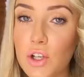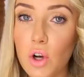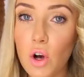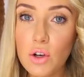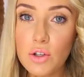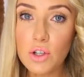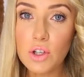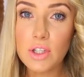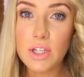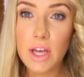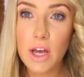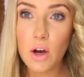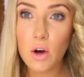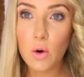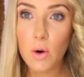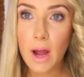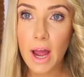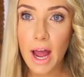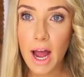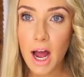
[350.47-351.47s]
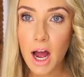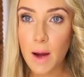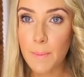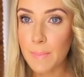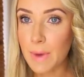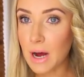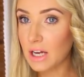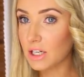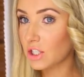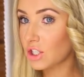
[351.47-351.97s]
You can also tell
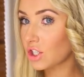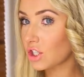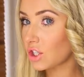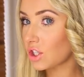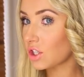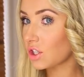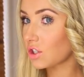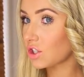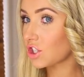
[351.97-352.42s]
how much